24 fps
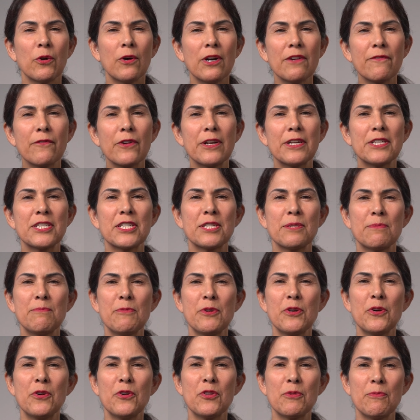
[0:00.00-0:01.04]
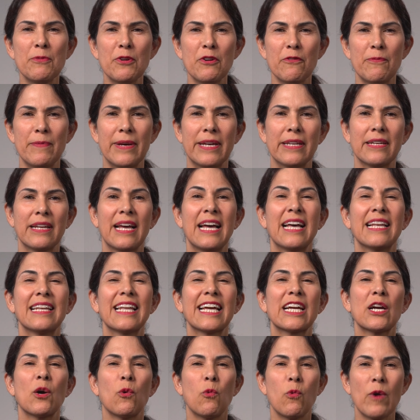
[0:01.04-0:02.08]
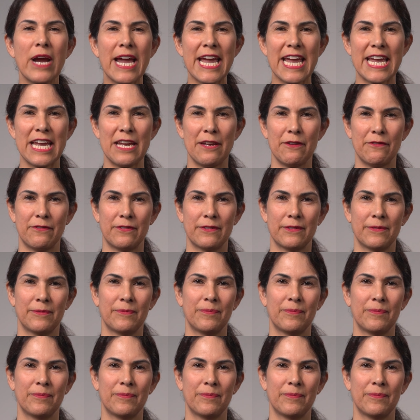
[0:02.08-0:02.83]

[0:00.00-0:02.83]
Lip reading: going for a smooth movement, like a wave.